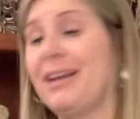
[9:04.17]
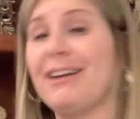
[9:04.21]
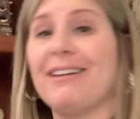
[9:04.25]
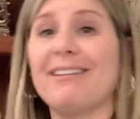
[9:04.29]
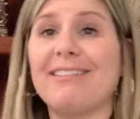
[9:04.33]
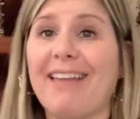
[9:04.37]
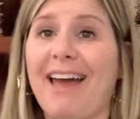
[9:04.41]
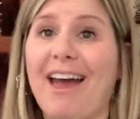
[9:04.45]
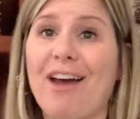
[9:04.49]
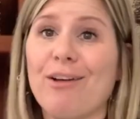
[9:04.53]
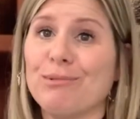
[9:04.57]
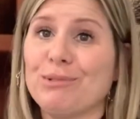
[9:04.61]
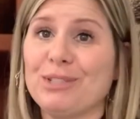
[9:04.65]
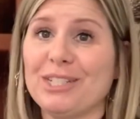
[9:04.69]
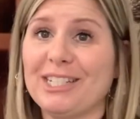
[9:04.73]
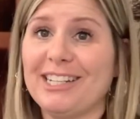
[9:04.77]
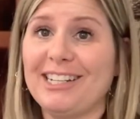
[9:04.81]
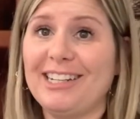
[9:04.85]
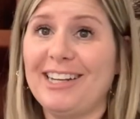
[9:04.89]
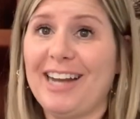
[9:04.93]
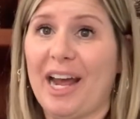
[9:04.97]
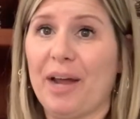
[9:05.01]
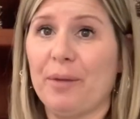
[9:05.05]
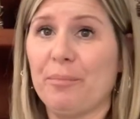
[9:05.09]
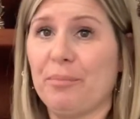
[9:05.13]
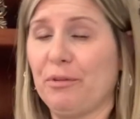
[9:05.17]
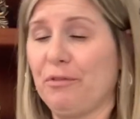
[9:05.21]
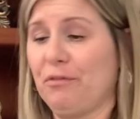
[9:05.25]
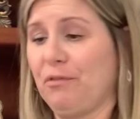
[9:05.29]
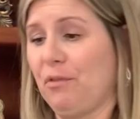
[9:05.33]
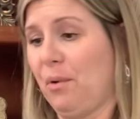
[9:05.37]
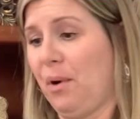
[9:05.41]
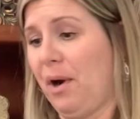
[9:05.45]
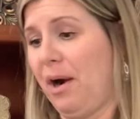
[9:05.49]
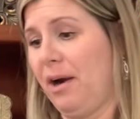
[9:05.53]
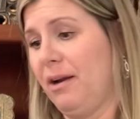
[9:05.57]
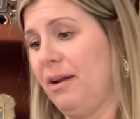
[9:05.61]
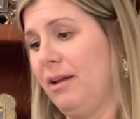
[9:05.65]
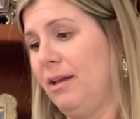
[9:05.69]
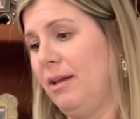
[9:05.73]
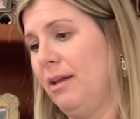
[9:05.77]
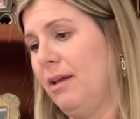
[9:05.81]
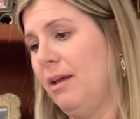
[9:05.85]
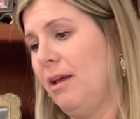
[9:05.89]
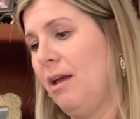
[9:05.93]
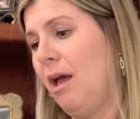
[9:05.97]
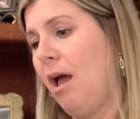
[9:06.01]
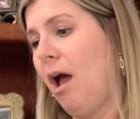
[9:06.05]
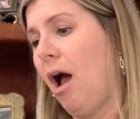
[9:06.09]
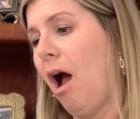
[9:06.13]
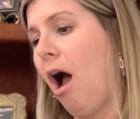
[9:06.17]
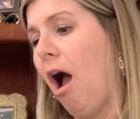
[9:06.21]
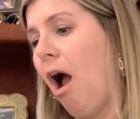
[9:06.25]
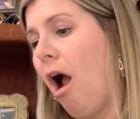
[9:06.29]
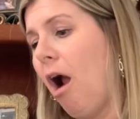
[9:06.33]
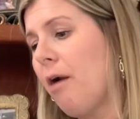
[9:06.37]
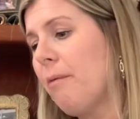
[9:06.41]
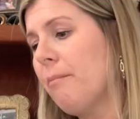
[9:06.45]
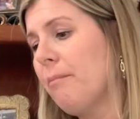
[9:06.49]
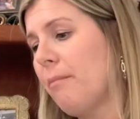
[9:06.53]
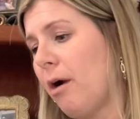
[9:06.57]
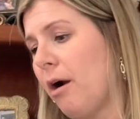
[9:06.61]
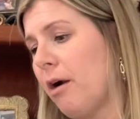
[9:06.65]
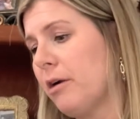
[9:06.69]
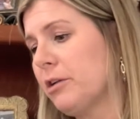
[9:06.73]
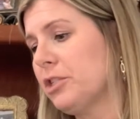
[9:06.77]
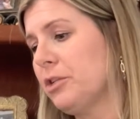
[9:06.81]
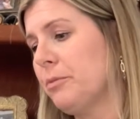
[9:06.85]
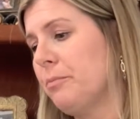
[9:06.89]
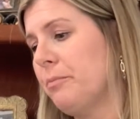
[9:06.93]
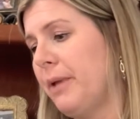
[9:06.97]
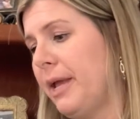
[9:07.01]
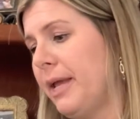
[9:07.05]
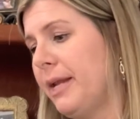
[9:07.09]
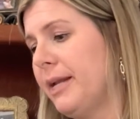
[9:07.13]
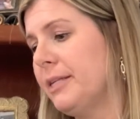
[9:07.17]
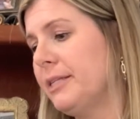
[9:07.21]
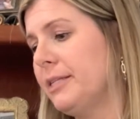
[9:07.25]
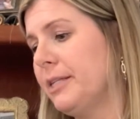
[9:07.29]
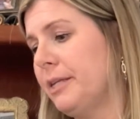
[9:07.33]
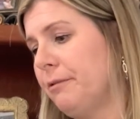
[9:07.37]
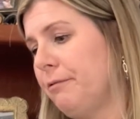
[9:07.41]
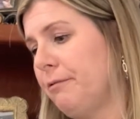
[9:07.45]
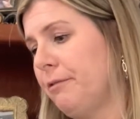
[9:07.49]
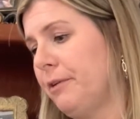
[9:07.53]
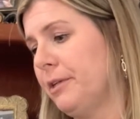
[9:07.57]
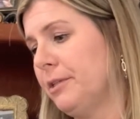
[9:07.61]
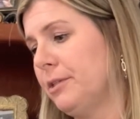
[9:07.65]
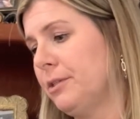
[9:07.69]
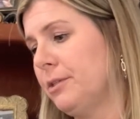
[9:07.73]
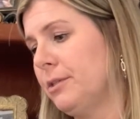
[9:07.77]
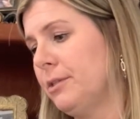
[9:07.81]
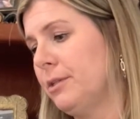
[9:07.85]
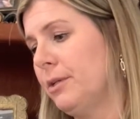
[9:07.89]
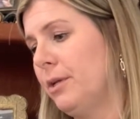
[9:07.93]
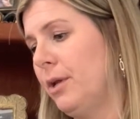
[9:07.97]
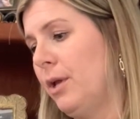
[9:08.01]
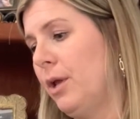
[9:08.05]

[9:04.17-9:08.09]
allowed to eat at before. Our march made a difference.